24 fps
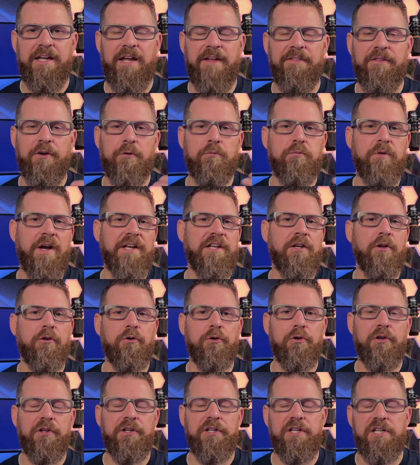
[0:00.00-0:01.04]
and they're
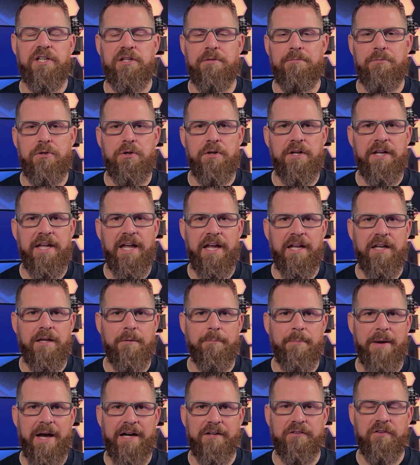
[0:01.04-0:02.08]
regularly communicating
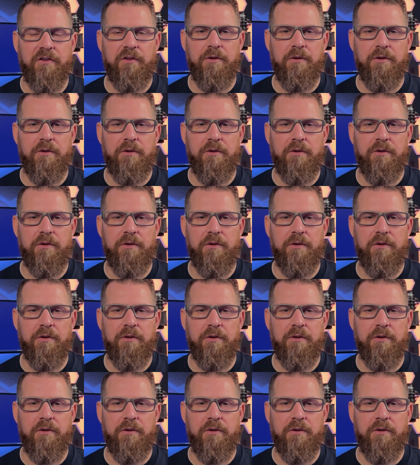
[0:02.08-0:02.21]
back to